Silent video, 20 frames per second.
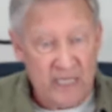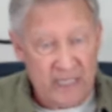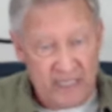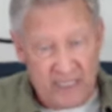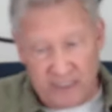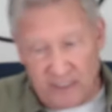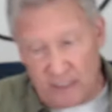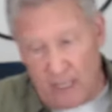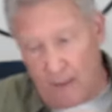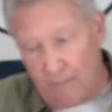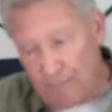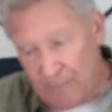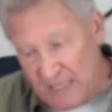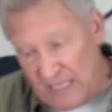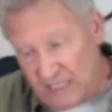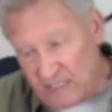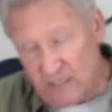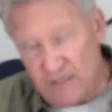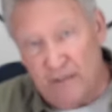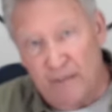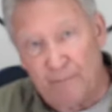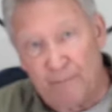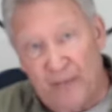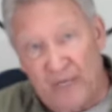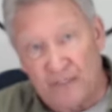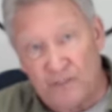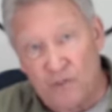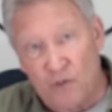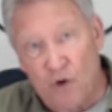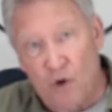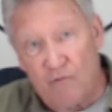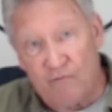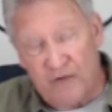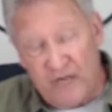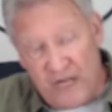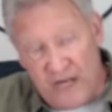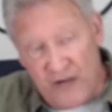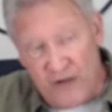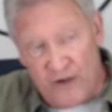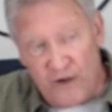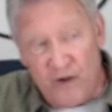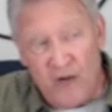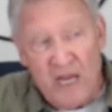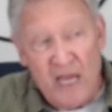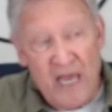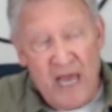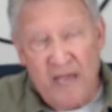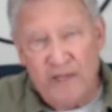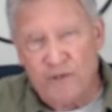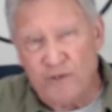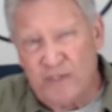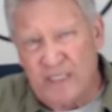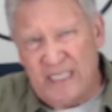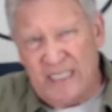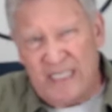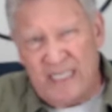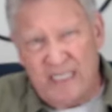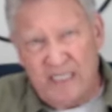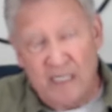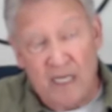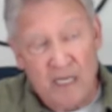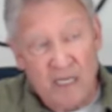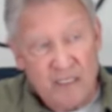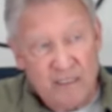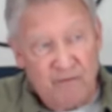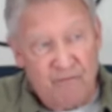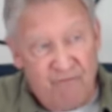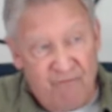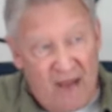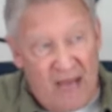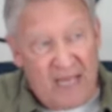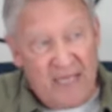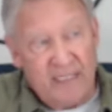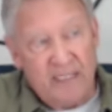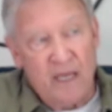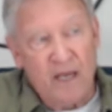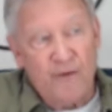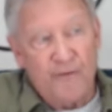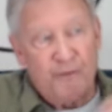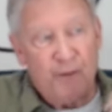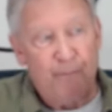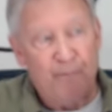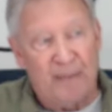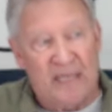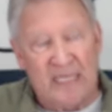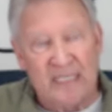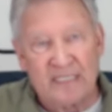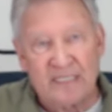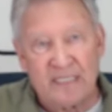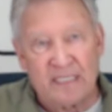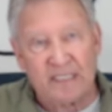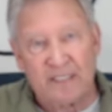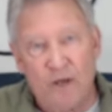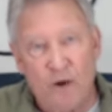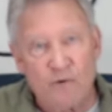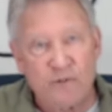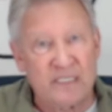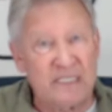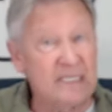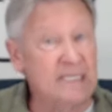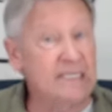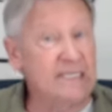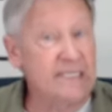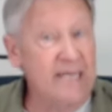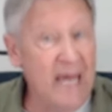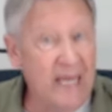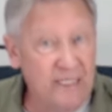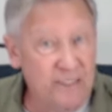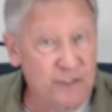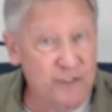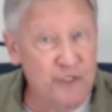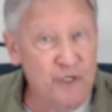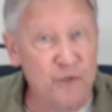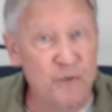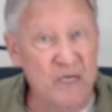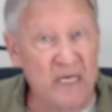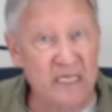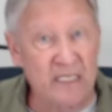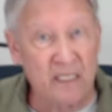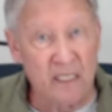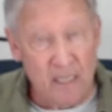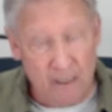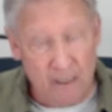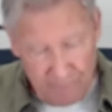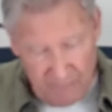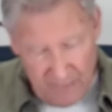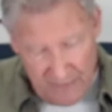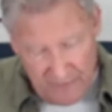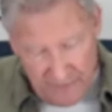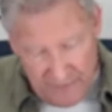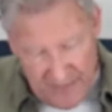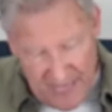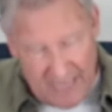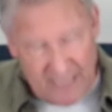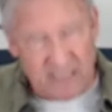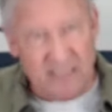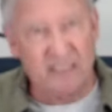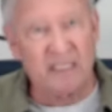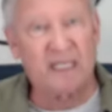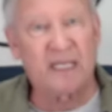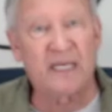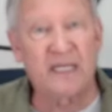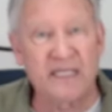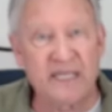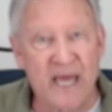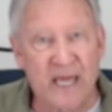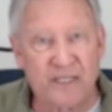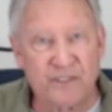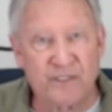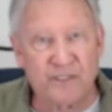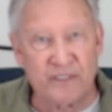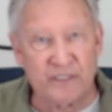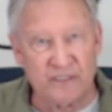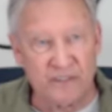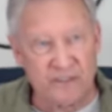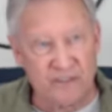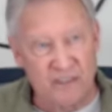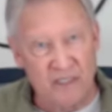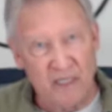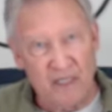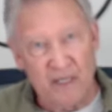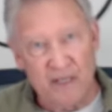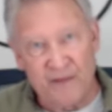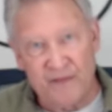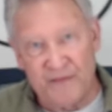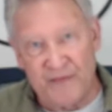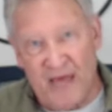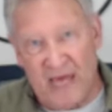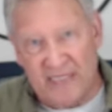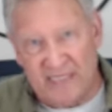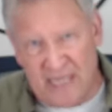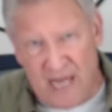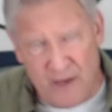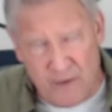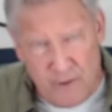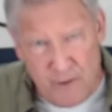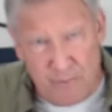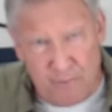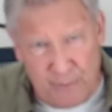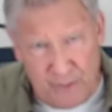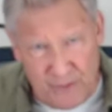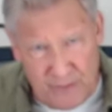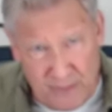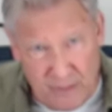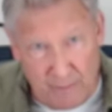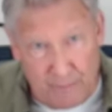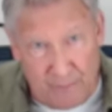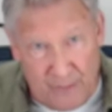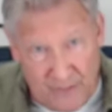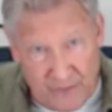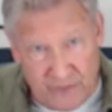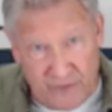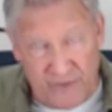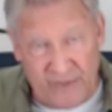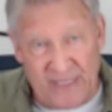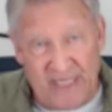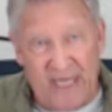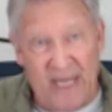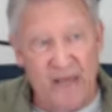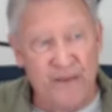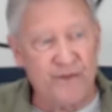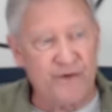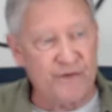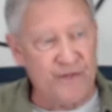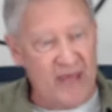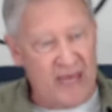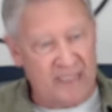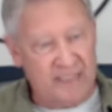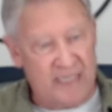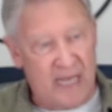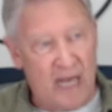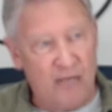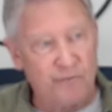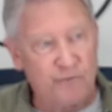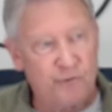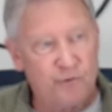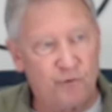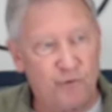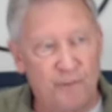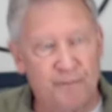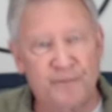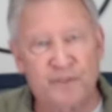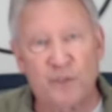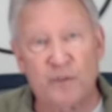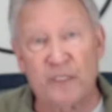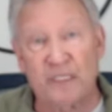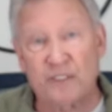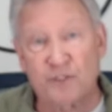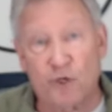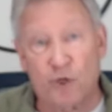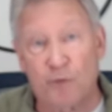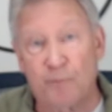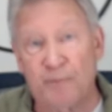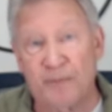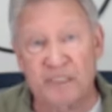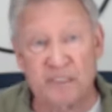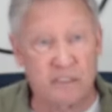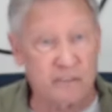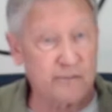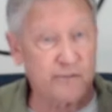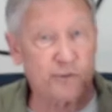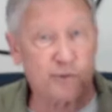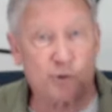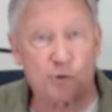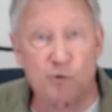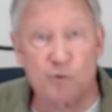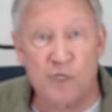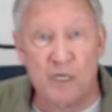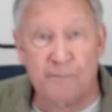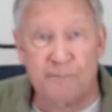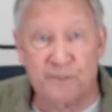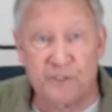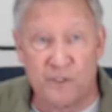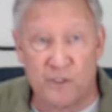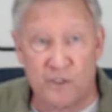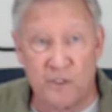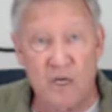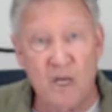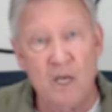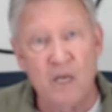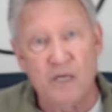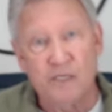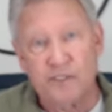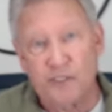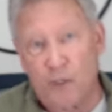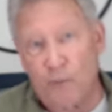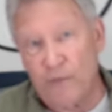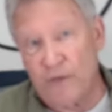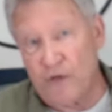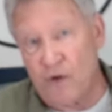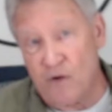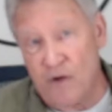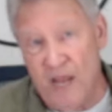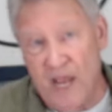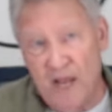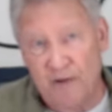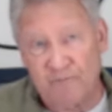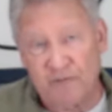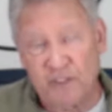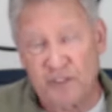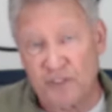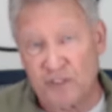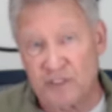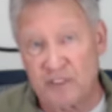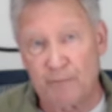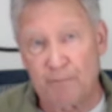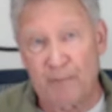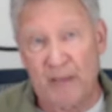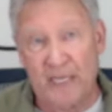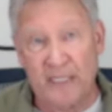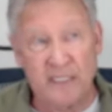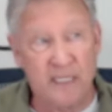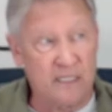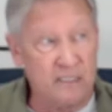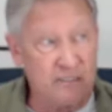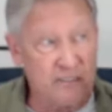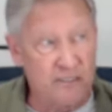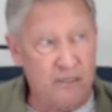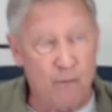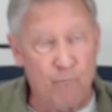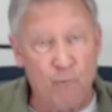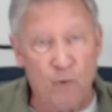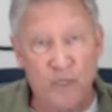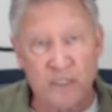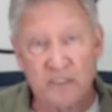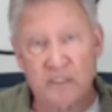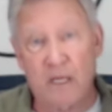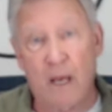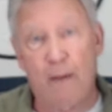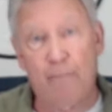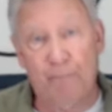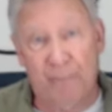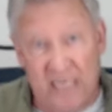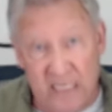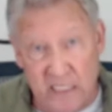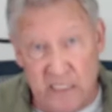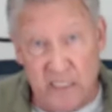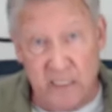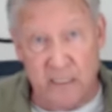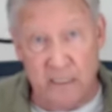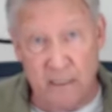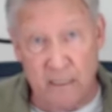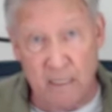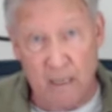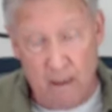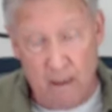It's a piece of the puzzle over here, and you need to find the piece that goes next to it. That's the connections that's how you put the puzzle together. That's how Scripture interprets Scripture, so we don't have to just depend on someone's opinion.